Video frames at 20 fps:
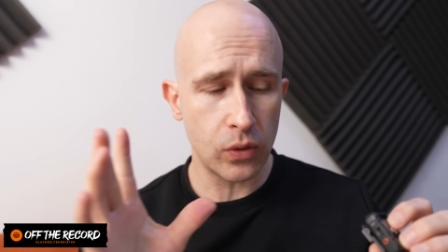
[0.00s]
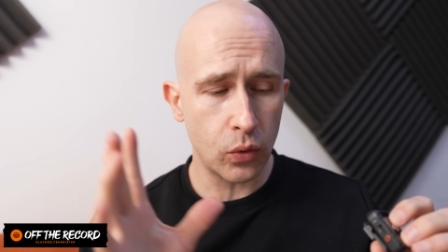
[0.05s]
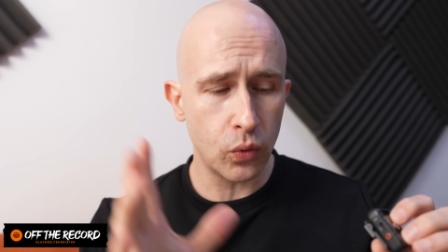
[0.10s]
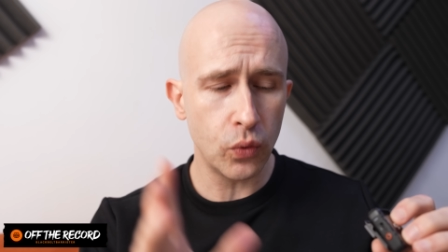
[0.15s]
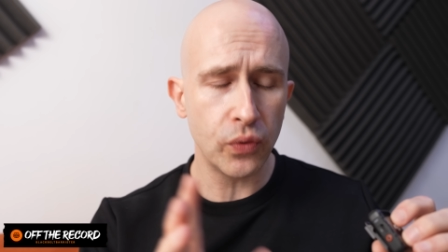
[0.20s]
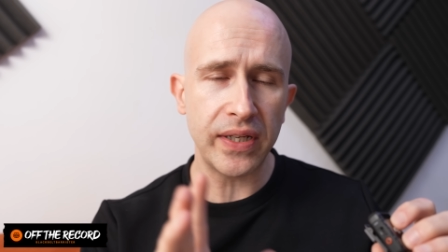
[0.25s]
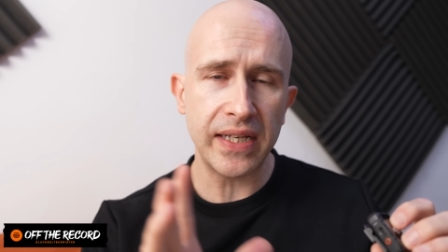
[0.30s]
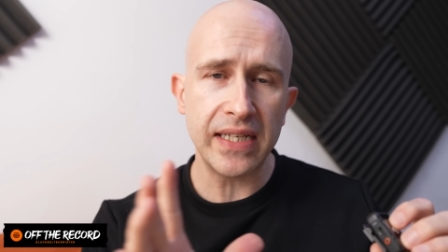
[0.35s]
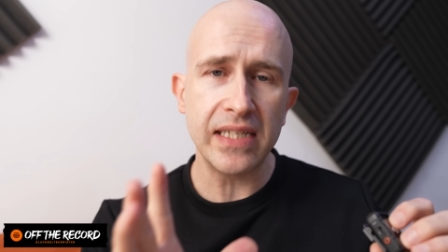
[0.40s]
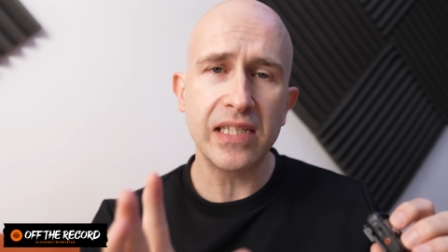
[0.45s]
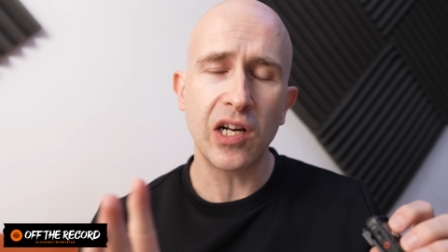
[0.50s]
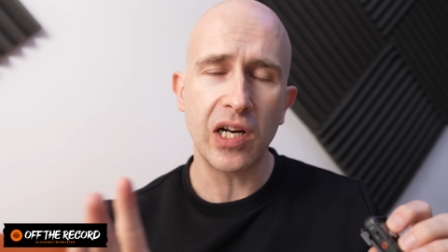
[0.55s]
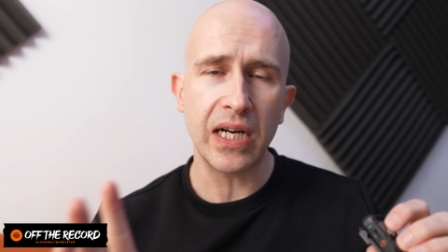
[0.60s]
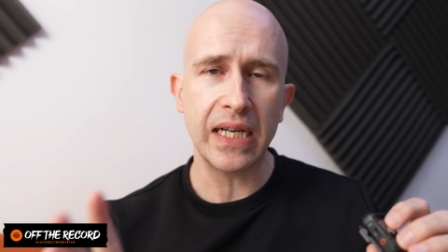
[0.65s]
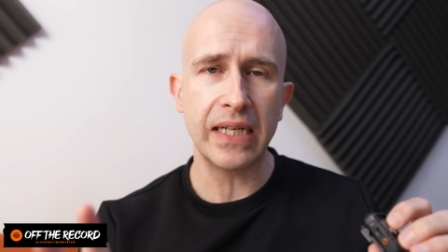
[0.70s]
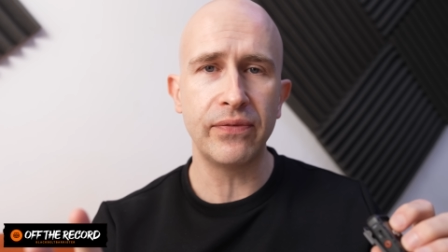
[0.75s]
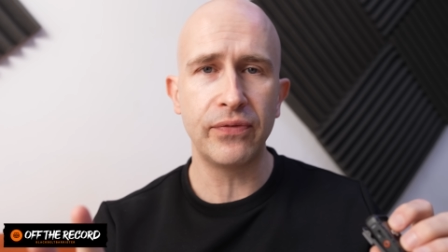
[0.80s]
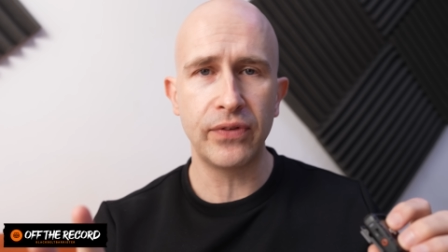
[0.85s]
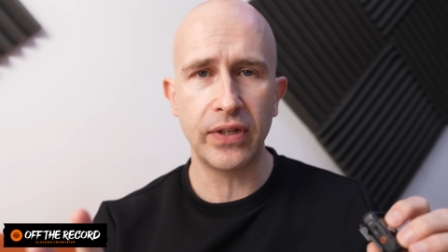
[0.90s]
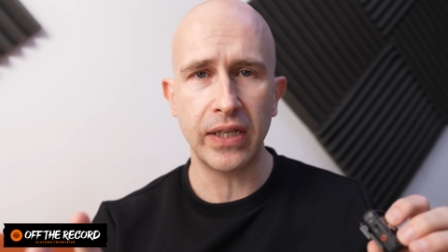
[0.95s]
all these
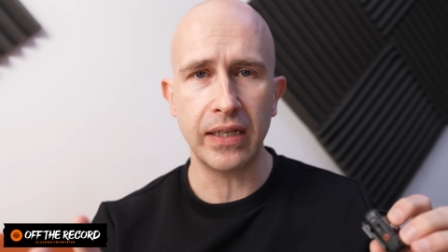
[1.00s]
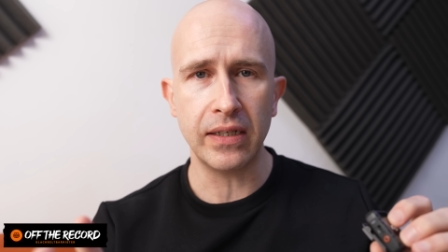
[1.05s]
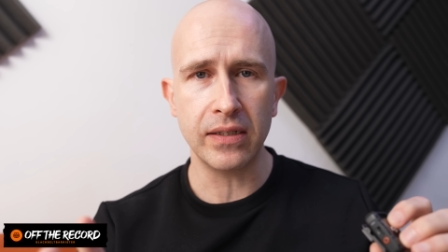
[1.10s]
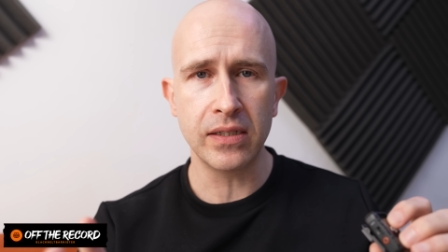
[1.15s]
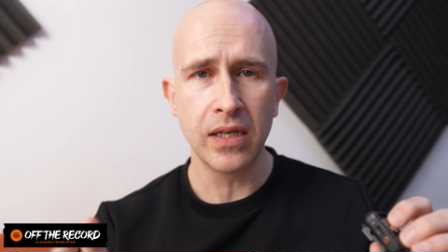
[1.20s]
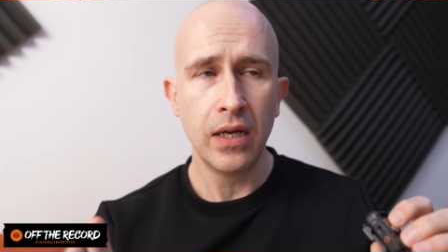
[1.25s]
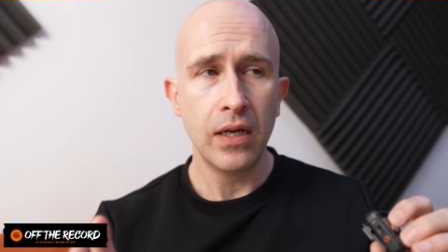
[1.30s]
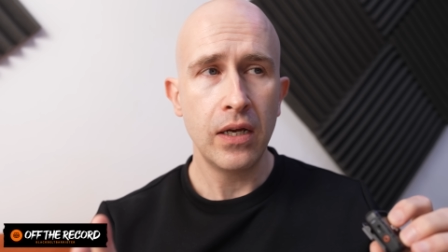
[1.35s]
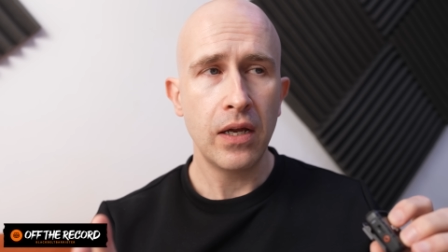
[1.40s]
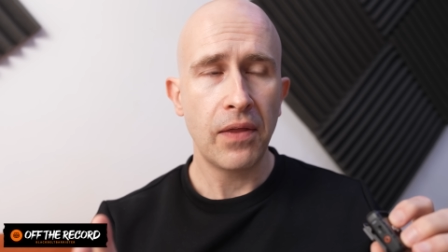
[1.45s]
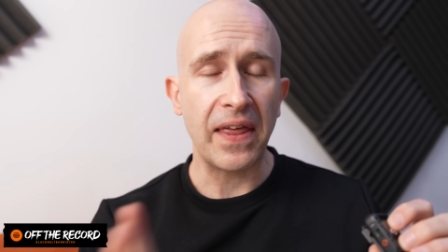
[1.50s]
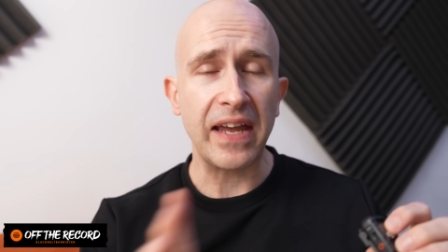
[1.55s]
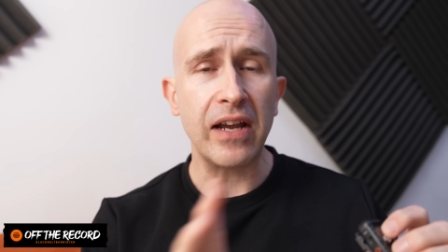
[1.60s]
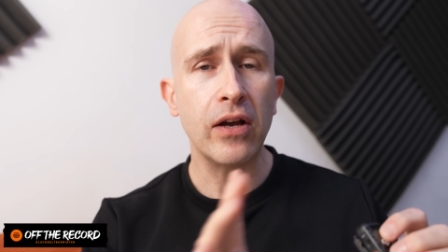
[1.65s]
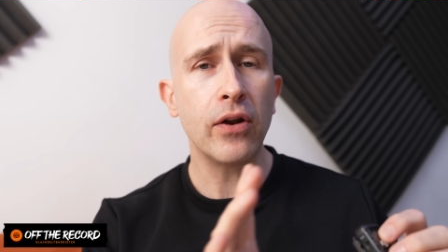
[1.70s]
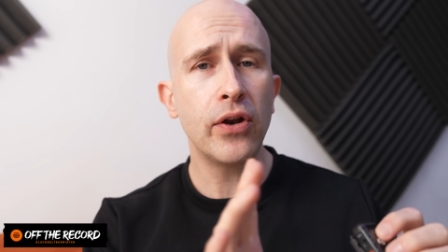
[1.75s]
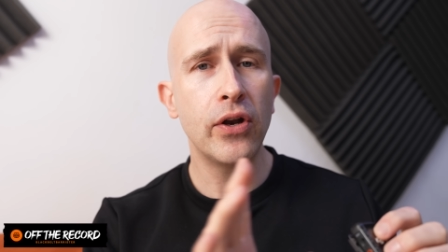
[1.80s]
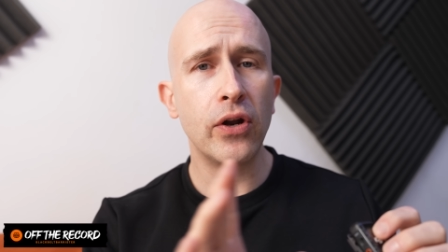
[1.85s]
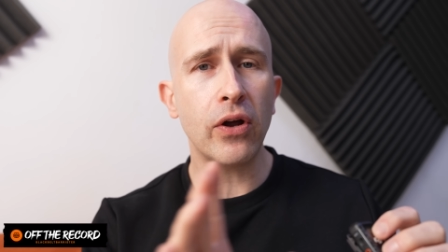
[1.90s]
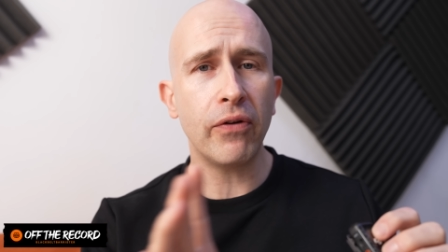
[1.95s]
kind of things. They
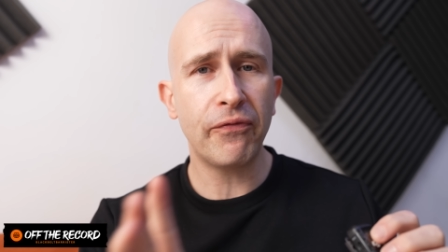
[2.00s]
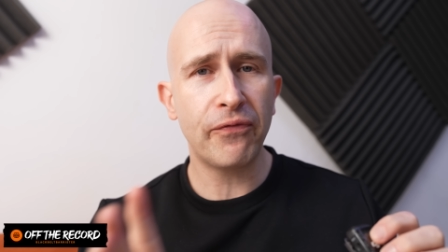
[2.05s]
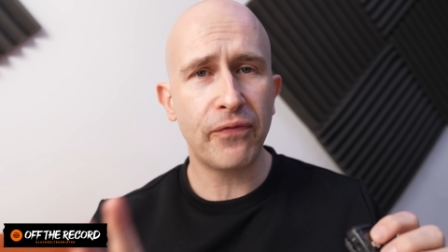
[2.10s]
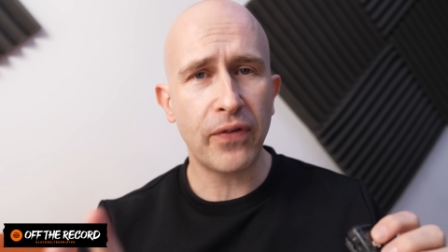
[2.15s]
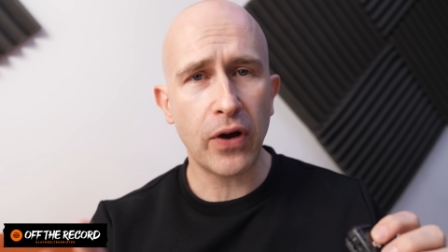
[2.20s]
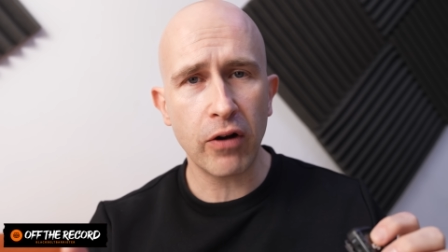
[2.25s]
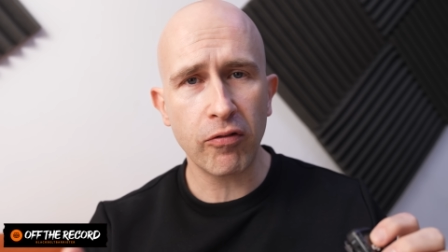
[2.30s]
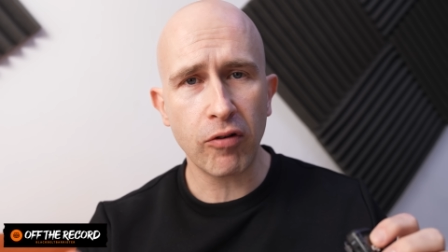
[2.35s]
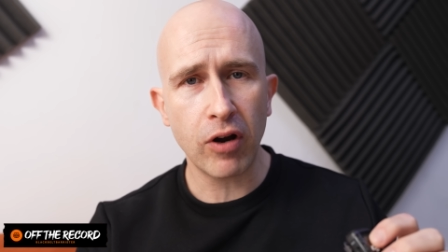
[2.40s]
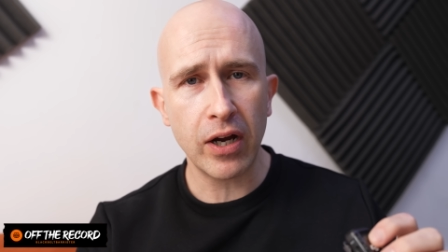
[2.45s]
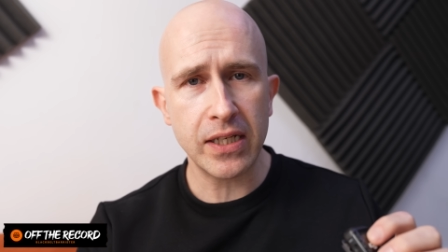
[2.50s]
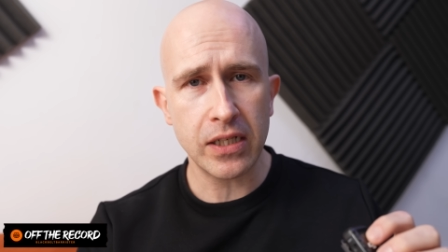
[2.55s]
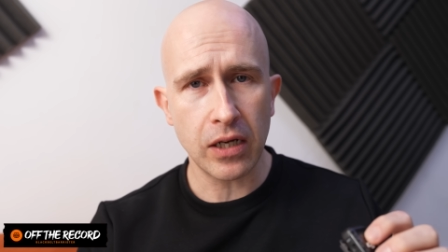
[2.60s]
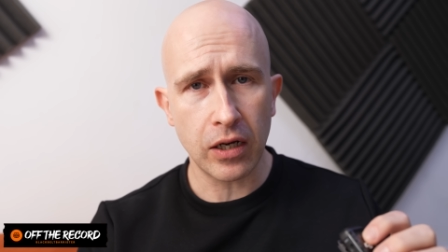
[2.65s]
are not far-right